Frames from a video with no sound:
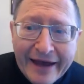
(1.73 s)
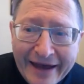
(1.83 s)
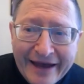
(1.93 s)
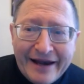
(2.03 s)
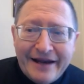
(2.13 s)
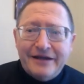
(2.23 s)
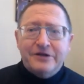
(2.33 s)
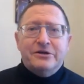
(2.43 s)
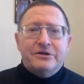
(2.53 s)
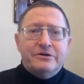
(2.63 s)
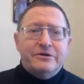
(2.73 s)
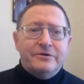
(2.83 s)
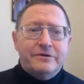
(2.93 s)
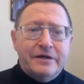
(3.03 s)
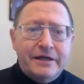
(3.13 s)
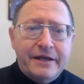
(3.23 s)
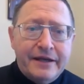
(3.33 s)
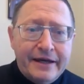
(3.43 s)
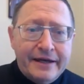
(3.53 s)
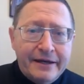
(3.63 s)
Hello and
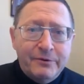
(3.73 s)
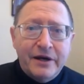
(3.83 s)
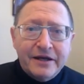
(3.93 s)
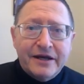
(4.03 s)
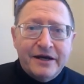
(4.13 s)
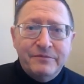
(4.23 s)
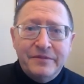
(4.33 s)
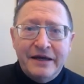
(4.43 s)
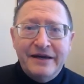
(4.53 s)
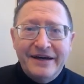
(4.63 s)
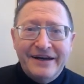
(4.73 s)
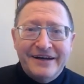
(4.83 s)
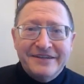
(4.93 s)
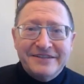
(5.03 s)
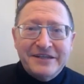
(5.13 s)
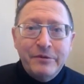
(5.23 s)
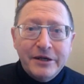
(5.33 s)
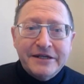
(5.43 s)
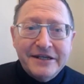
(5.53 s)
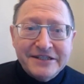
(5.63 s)
welcome on Table
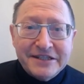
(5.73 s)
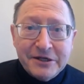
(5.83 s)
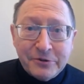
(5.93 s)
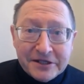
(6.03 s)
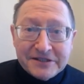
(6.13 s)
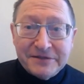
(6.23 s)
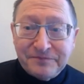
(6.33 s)
Tennis Secret.